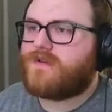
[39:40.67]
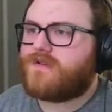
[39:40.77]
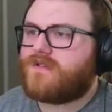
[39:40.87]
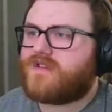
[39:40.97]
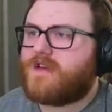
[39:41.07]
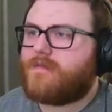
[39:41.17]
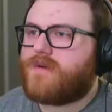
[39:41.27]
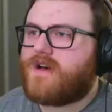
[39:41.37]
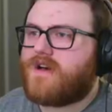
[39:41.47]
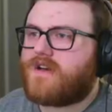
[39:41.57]
Just keep,
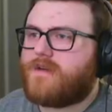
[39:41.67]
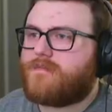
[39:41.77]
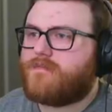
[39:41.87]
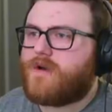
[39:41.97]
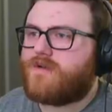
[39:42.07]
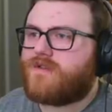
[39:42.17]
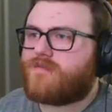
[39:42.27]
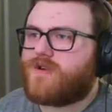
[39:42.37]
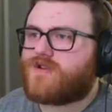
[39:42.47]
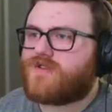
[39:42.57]
uh, keep mowing those
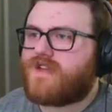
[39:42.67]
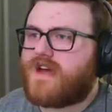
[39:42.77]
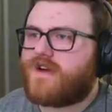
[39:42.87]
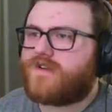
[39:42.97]
bushes down.